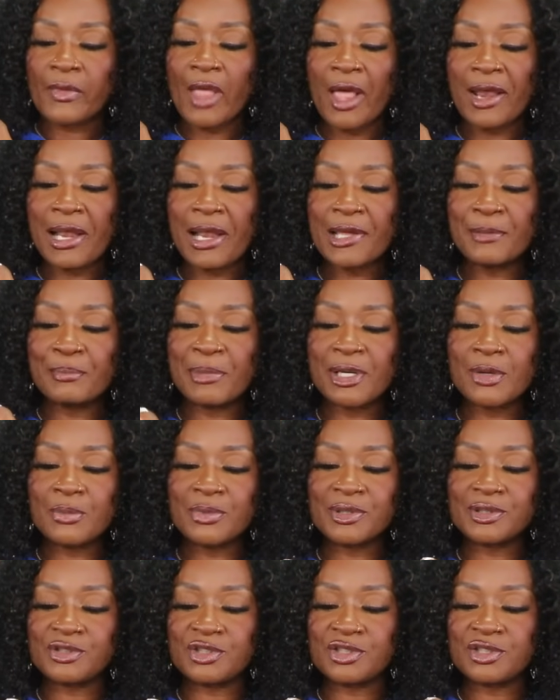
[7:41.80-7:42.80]
I like it better
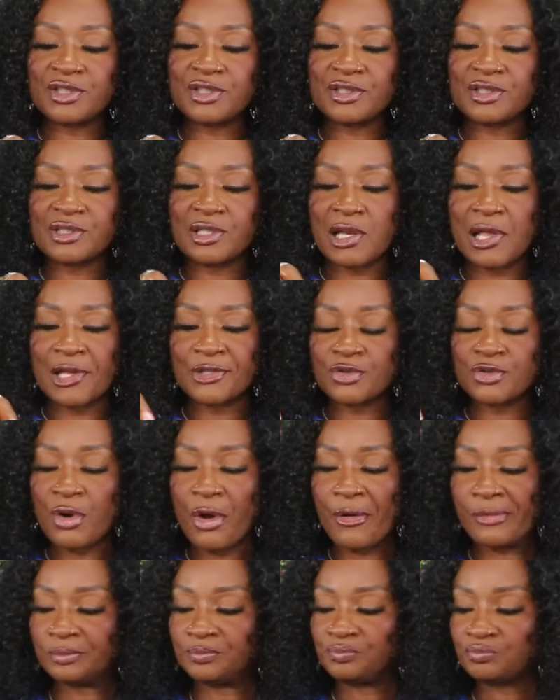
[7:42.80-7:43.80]
with just the
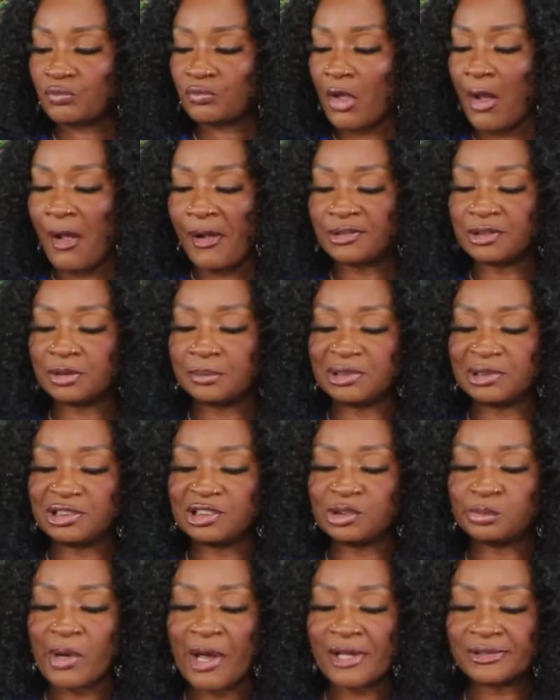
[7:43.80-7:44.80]
cilantro and the
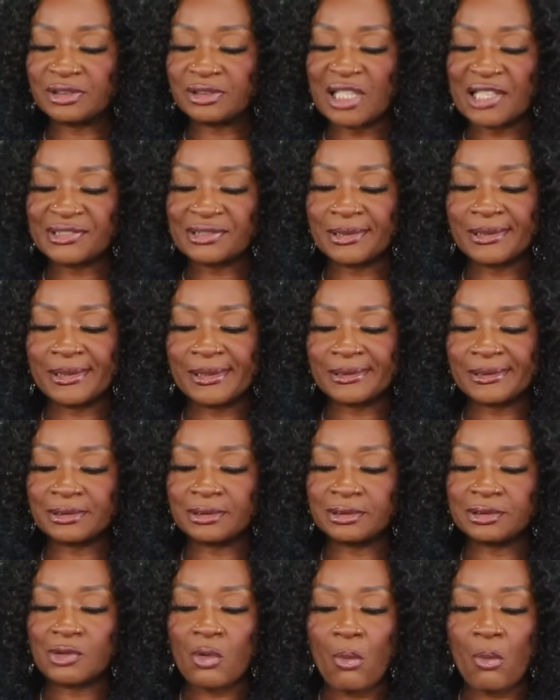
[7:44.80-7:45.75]
bean sprouts, not the lettuce.